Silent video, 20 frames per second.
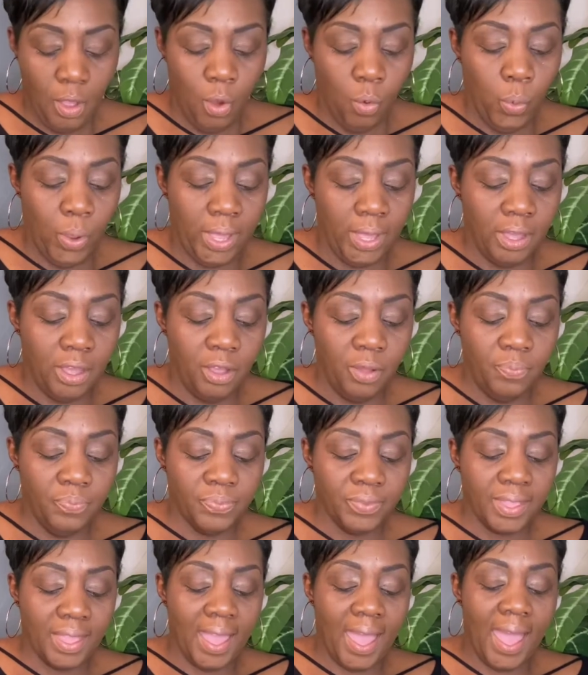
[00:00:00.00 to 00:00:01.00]
Well,
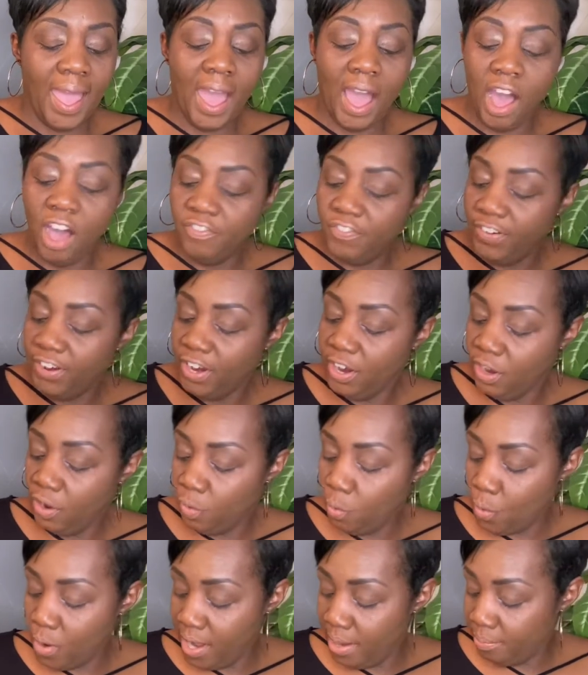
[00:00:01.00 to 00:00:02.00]
I offered her
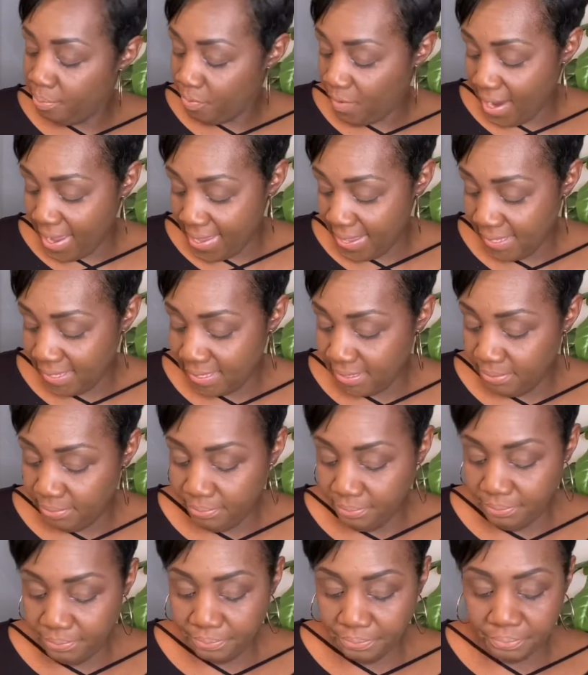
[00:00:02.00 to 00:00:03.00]
one price
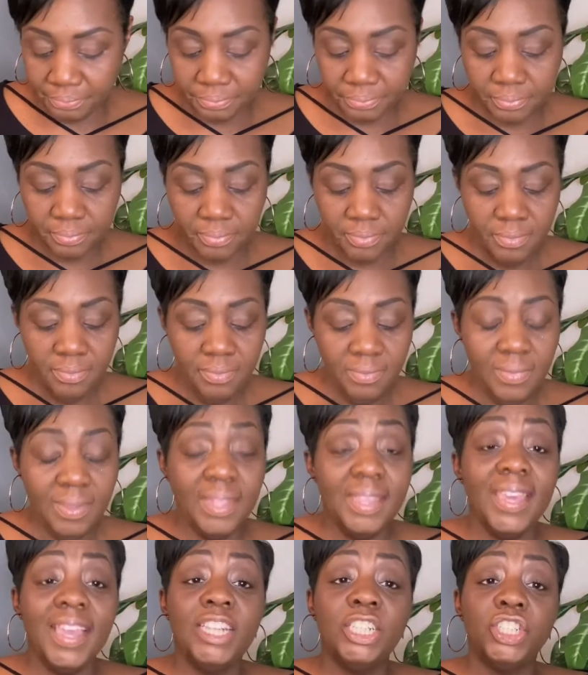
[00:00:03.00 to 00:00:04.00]

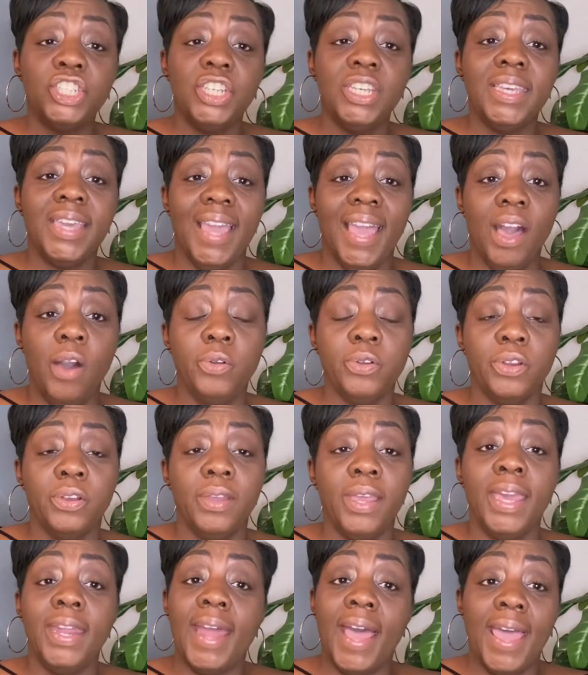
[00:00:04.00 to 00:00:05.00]
and she
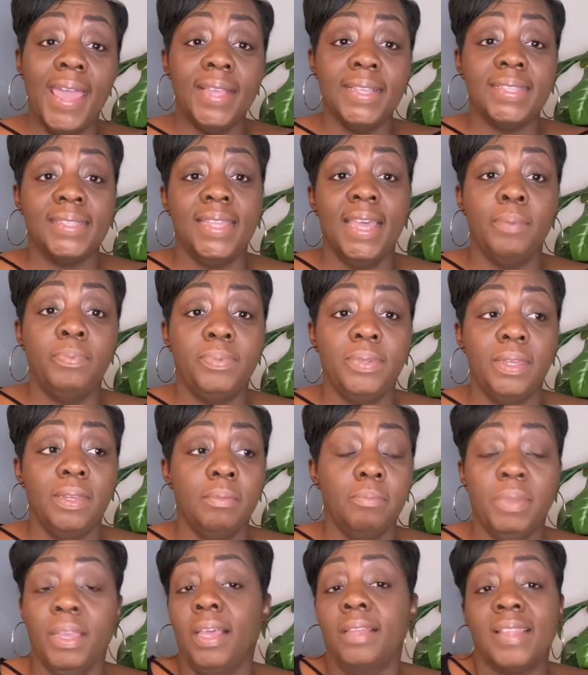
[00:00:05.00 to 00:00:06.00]
countered, and I accepted
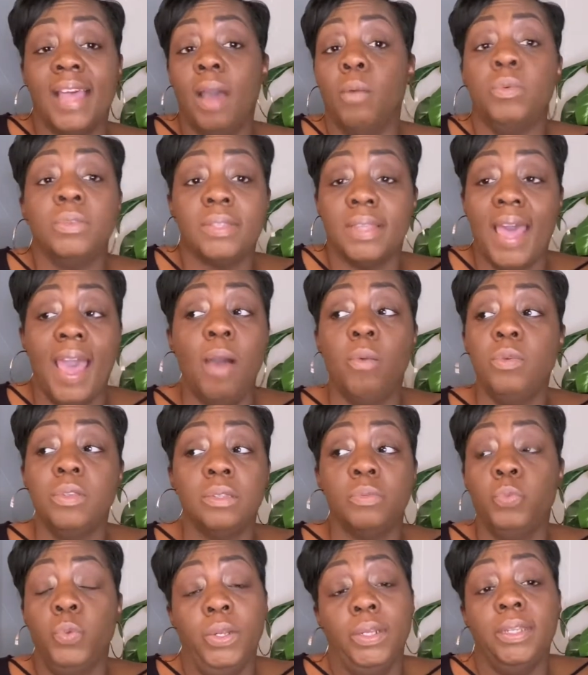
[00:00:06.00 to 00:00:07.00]
because I
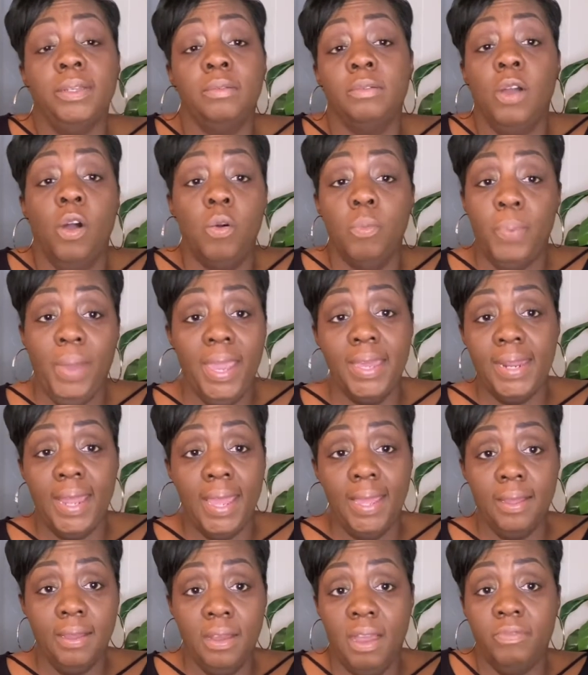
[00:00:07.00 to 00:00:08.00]
was really gonna pay
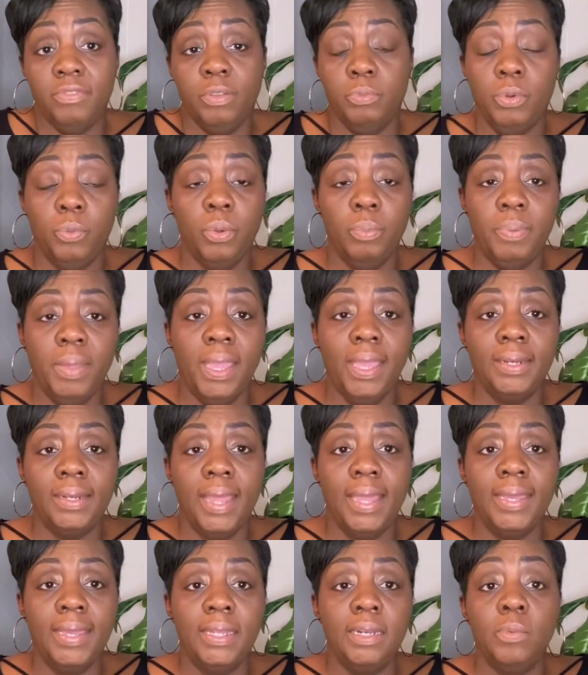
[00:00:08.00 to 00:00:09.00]
that, comfortable with paying
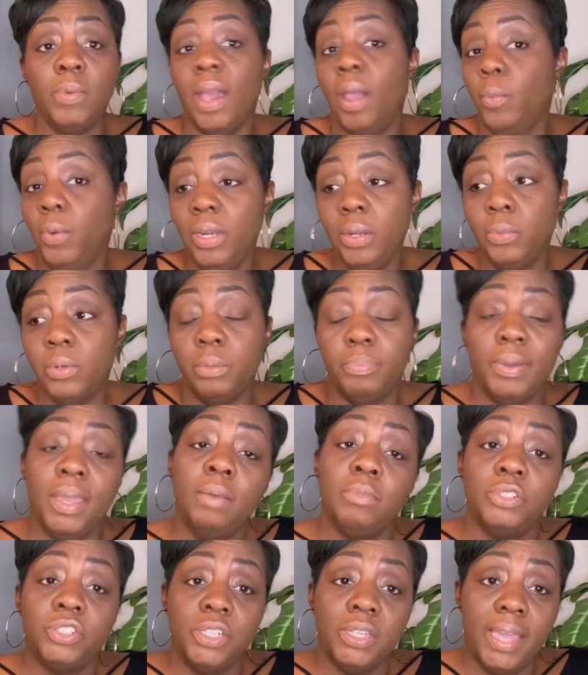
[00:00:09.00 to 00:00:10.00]
that anyway. I really would have
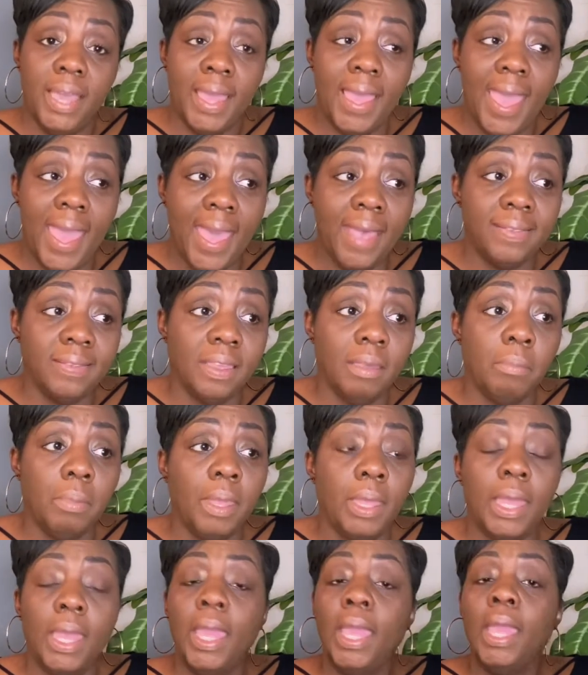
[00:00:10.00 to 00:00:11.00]
paid what she had asking,
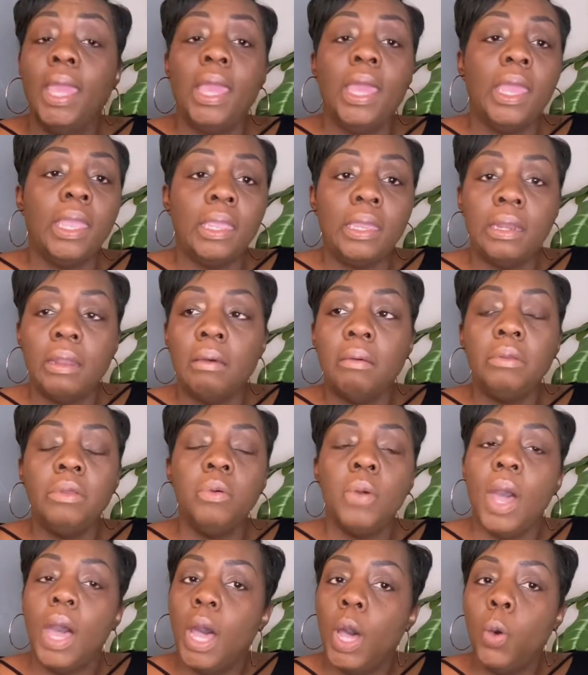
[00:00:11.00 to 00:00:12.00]
but you
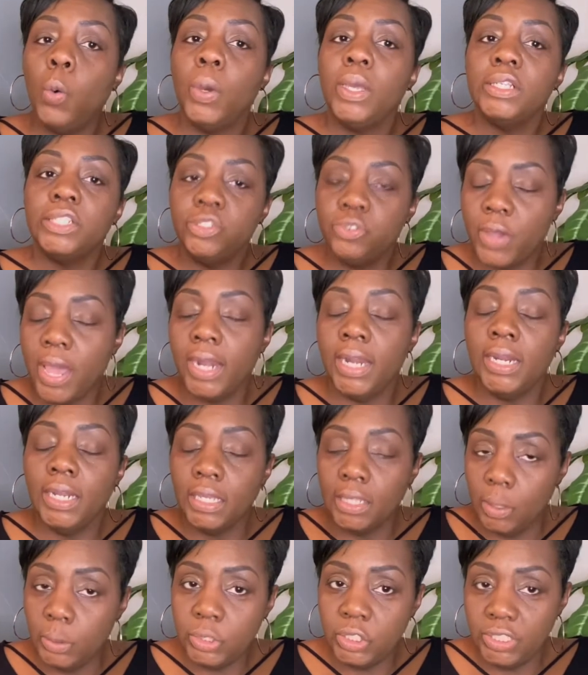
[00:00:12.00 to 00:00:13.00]
always try to
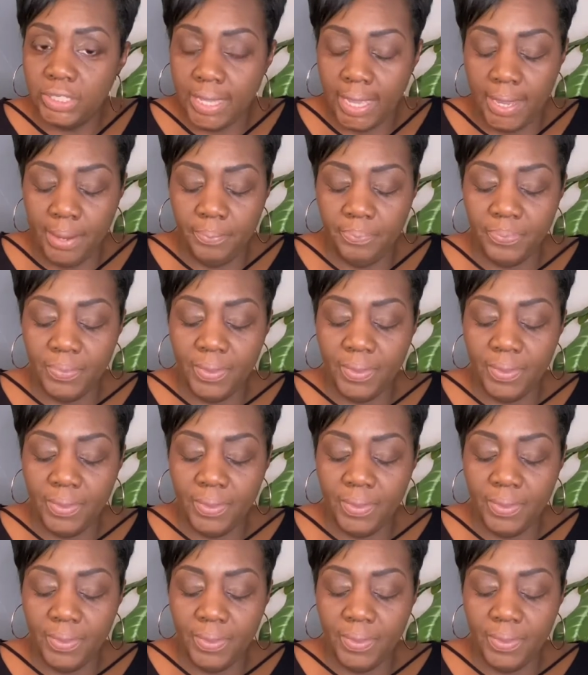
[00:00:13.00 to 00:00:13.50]
negotiate.